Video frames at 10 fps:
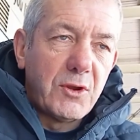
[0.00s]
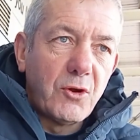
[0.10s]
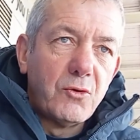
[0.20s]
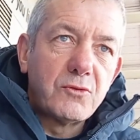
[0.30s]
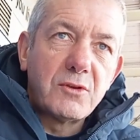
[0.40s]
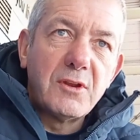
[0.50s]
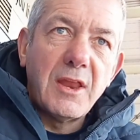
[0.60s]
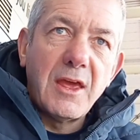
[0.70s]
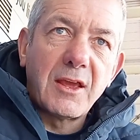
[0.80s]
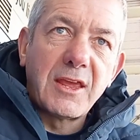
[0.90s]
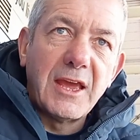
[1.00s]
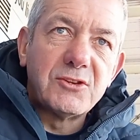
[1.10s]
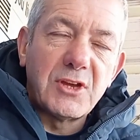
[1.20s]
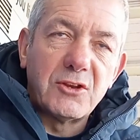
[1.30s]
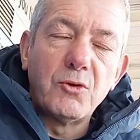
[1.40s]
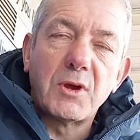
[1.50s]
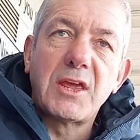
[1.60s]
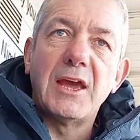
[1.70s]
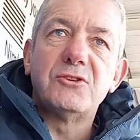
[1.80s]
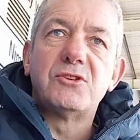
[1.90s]
We do
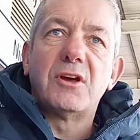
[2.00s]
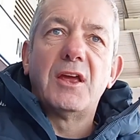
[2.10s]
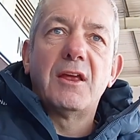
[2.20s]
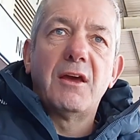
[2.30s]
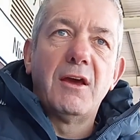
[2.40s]
occasionally.